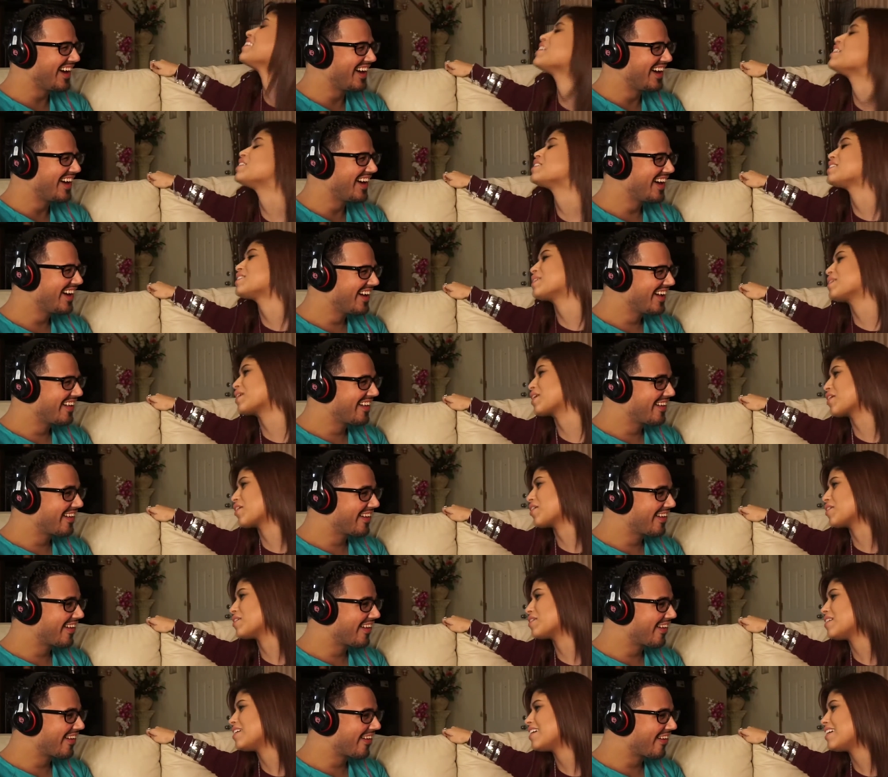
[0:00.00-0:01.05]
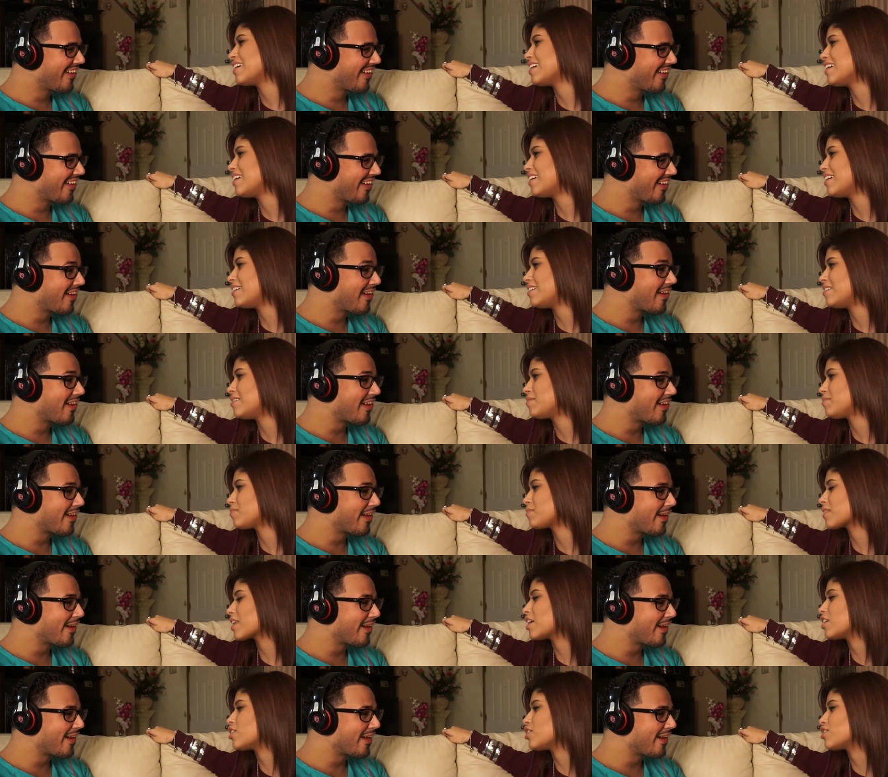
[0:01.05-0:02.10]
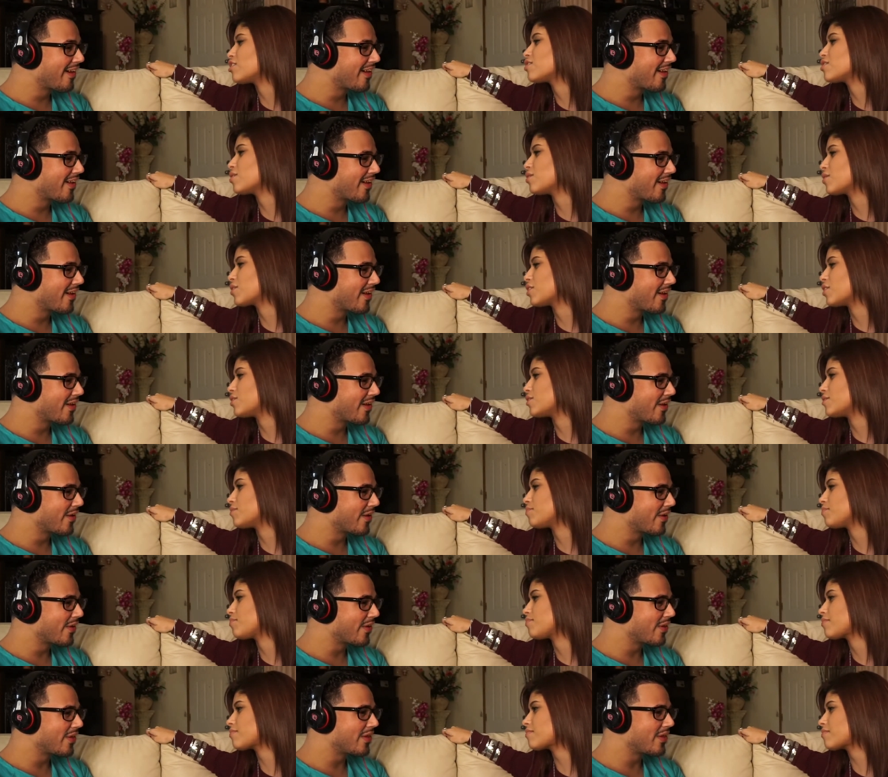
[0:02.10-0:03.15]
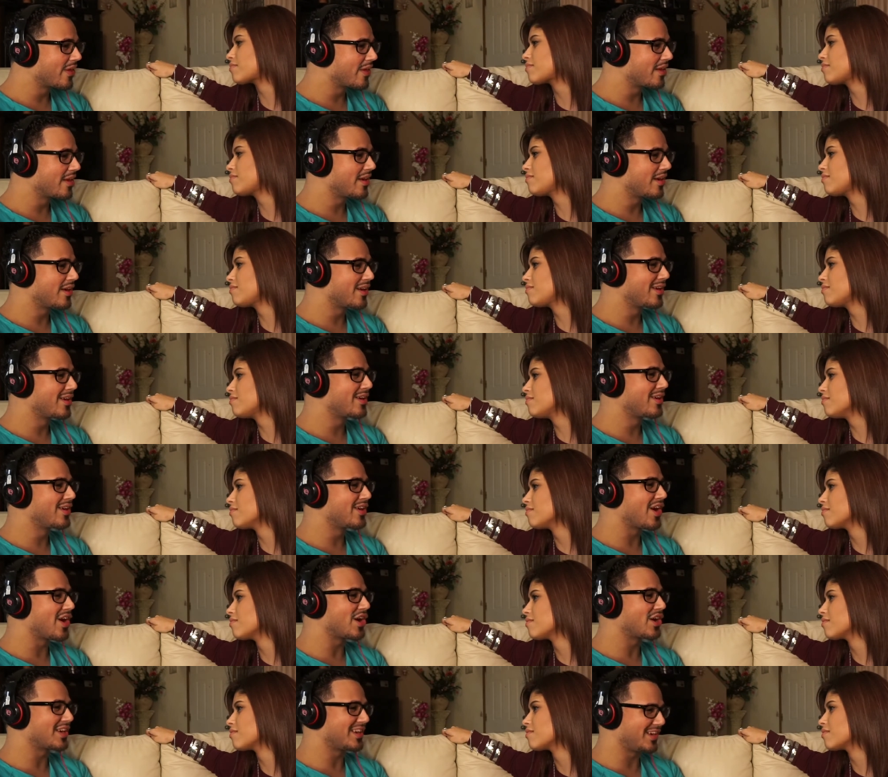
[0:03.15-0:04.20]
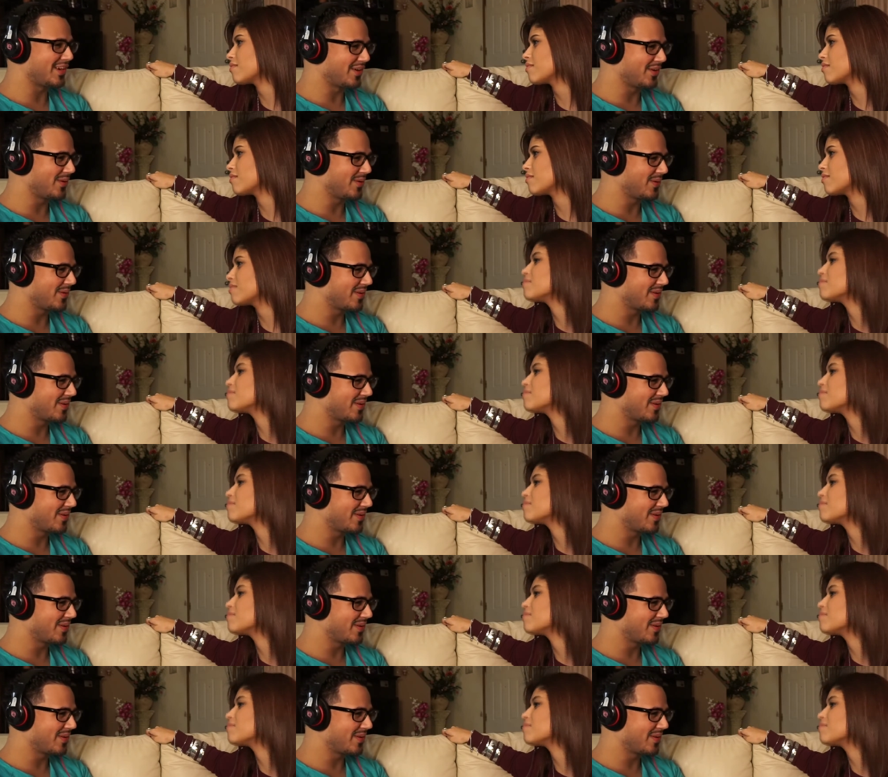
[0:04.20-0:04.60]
Speaker 1: You're so cute. You're so cute.
Speaker 2: You're cute.